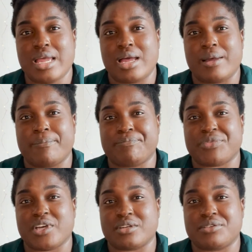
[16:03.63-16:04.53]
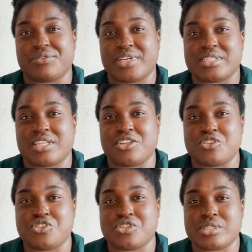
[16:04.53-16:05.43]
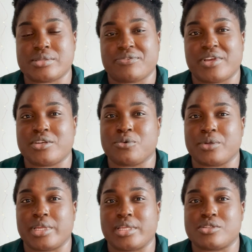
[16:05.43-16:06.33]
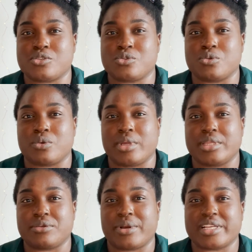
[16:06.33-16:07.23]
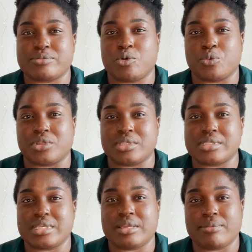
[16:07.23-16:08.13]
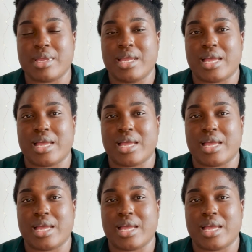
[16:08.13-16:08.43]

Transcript: I would advise that you just find a way to interact more with the team